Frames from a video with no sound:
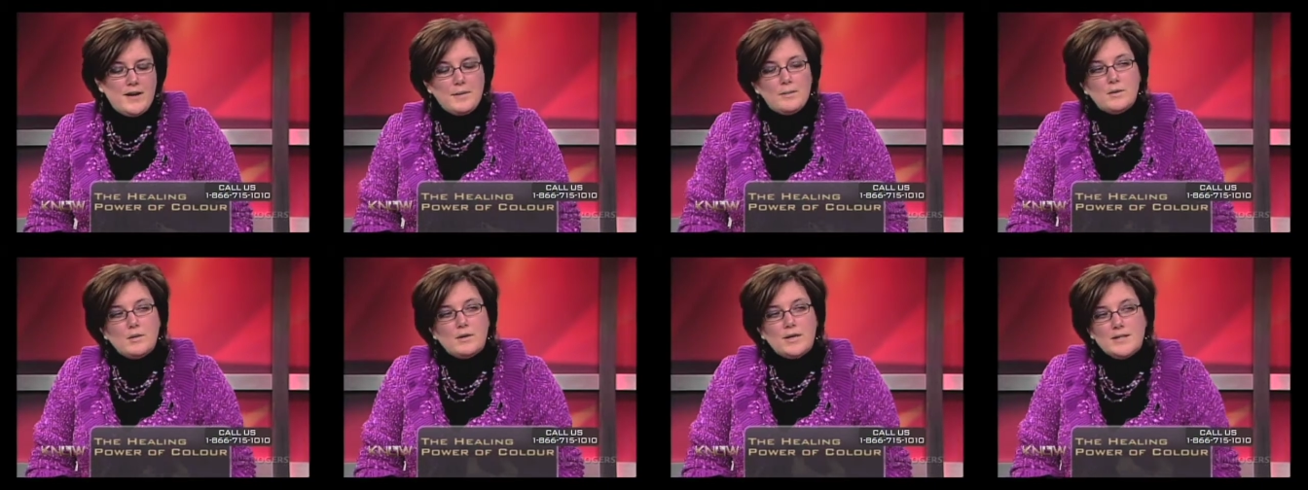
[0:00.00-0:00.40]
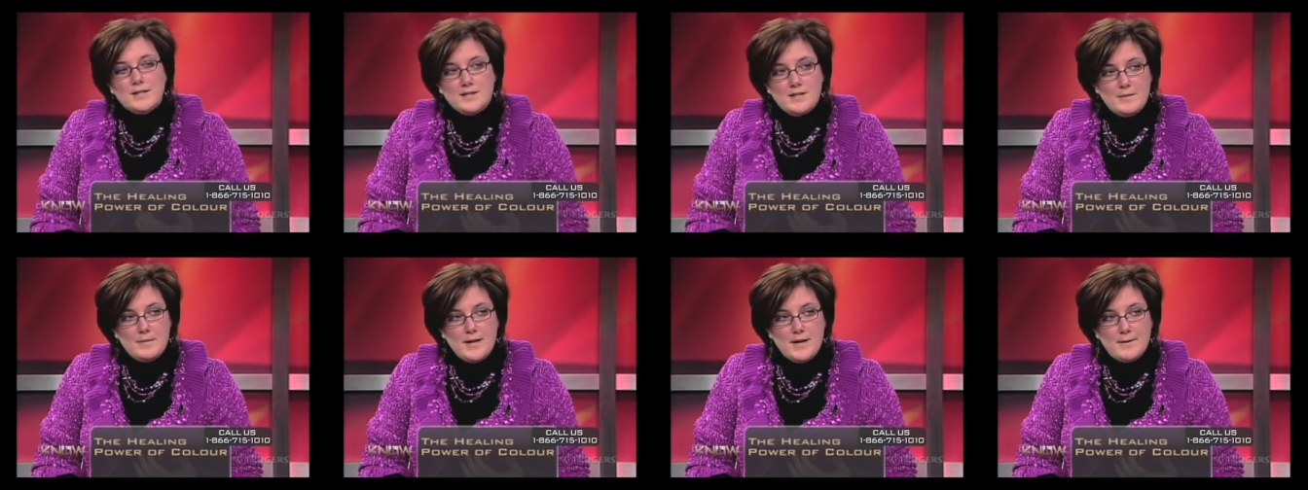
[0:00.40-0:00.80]

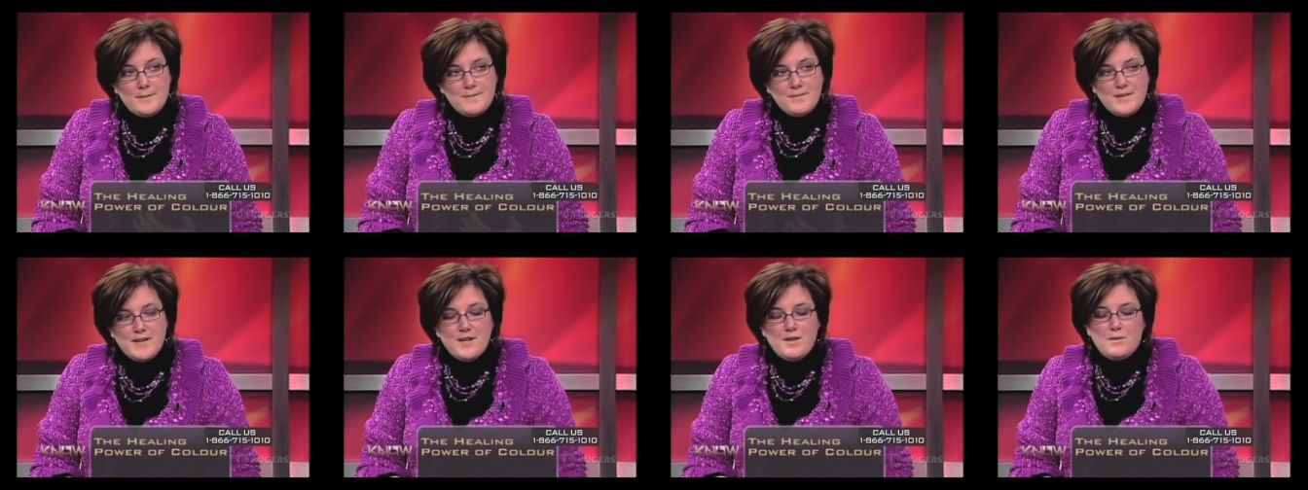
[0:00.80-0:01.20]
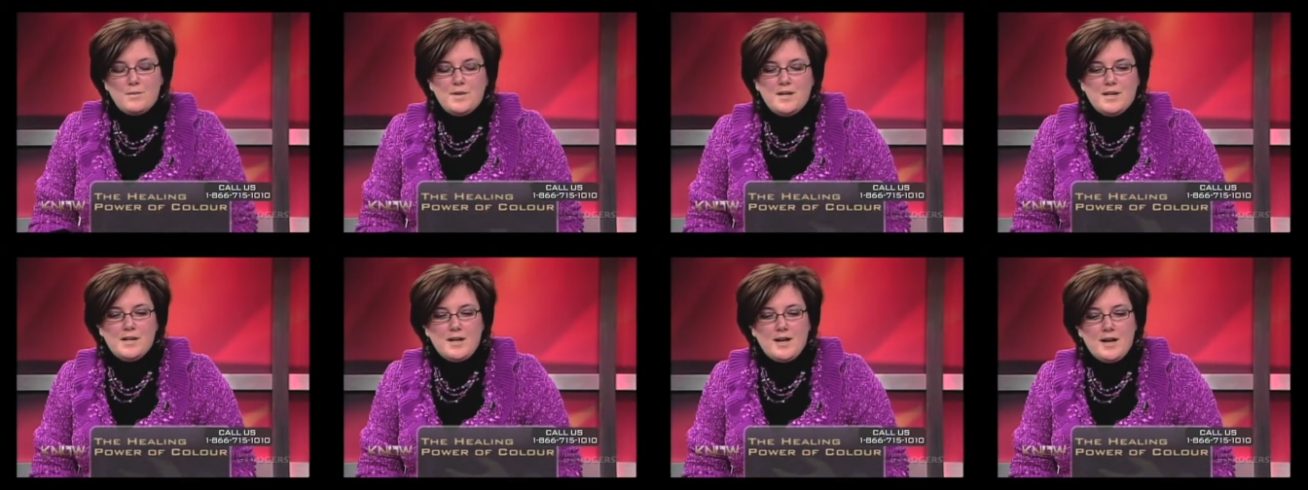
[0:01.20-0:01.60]
hypoglycemia.
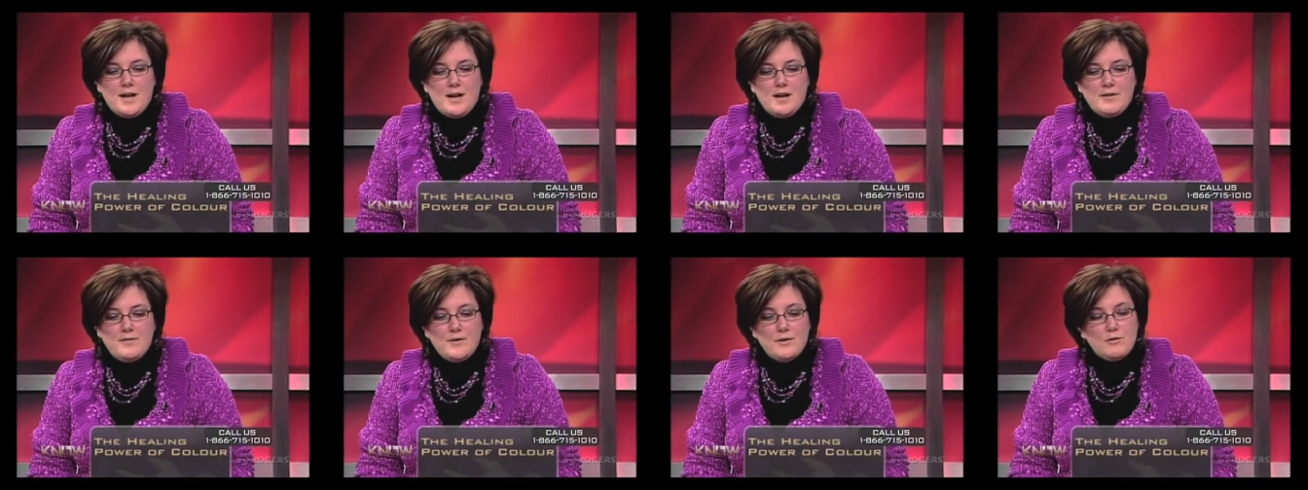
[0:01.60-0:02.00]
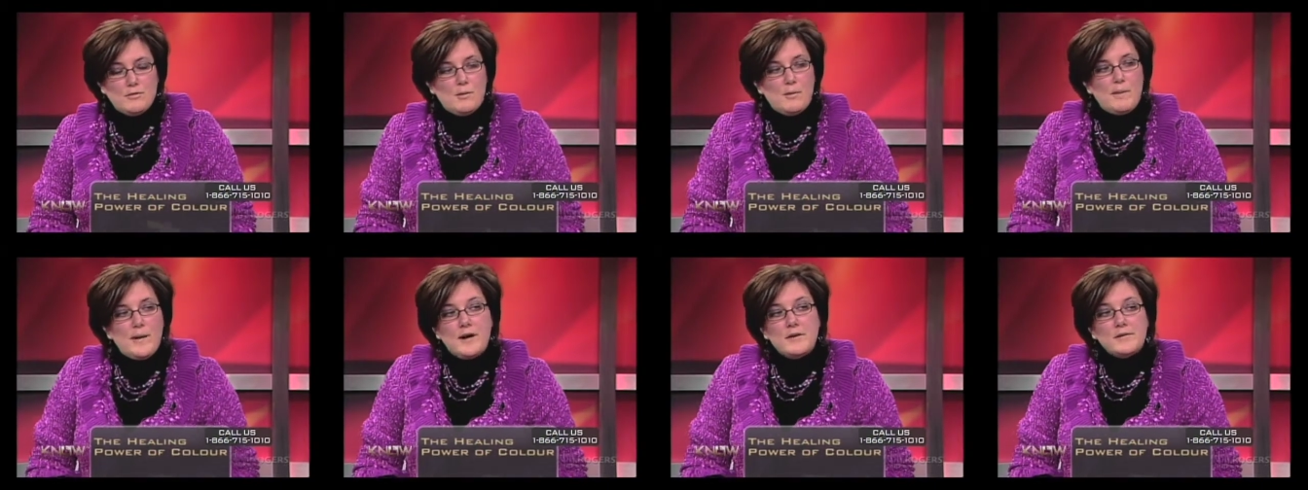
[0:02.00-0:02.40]
We could have
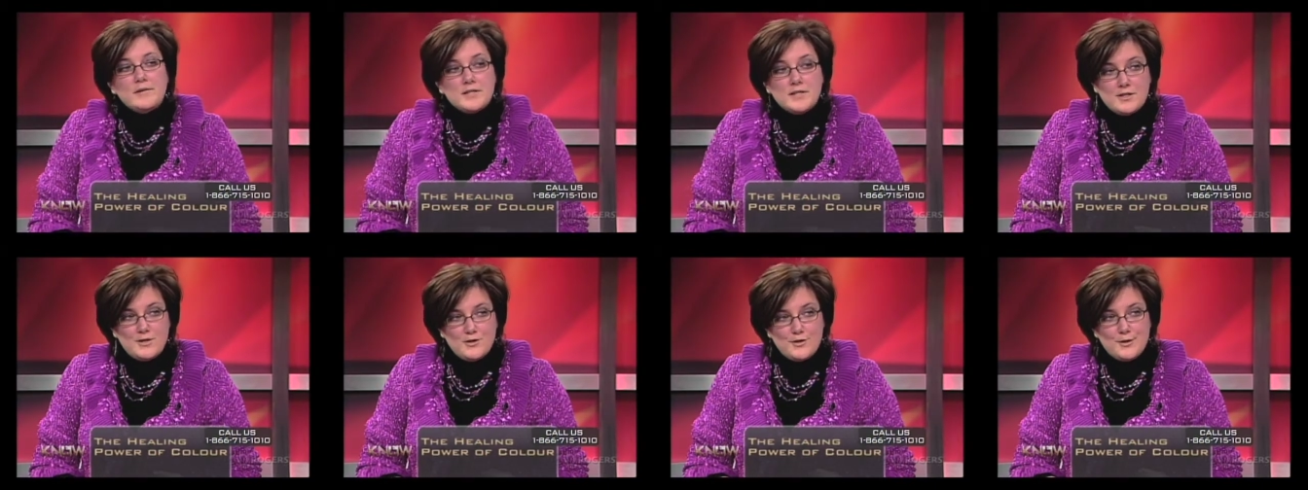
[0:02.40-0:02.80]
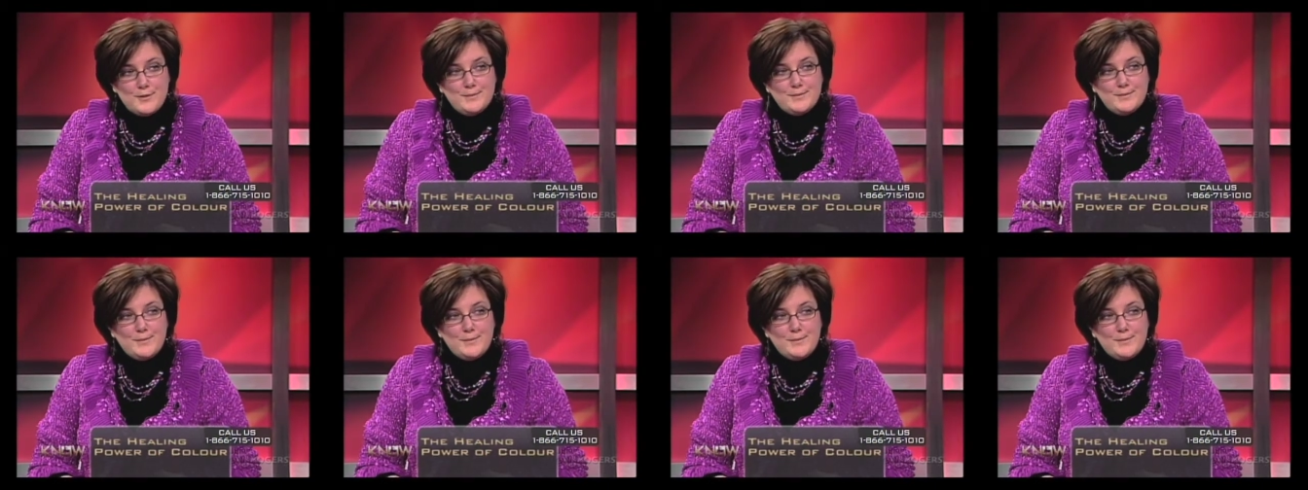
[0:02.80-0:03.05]
irritable bowel syndrome.